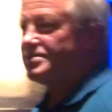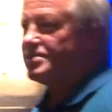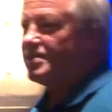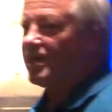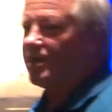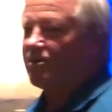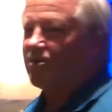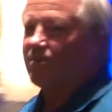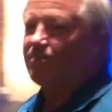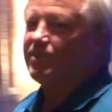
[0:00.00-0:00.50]

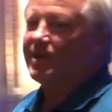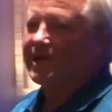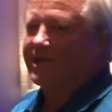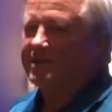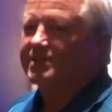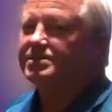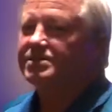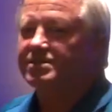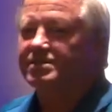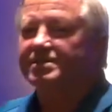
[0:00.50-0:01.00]

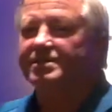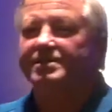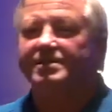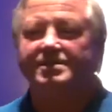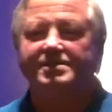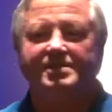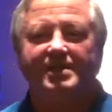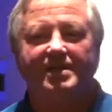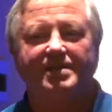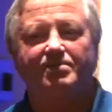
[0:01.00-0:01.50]
terabytes,
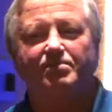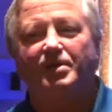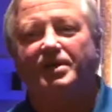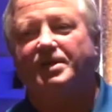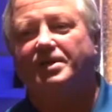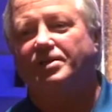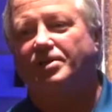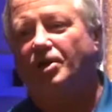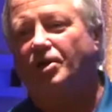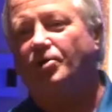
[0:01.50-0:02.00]
does
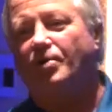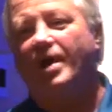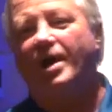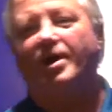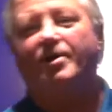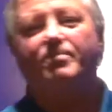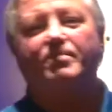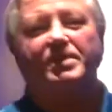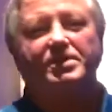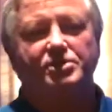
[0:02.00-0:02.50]
anybody know
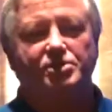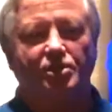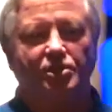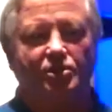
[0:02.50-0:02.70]
how much a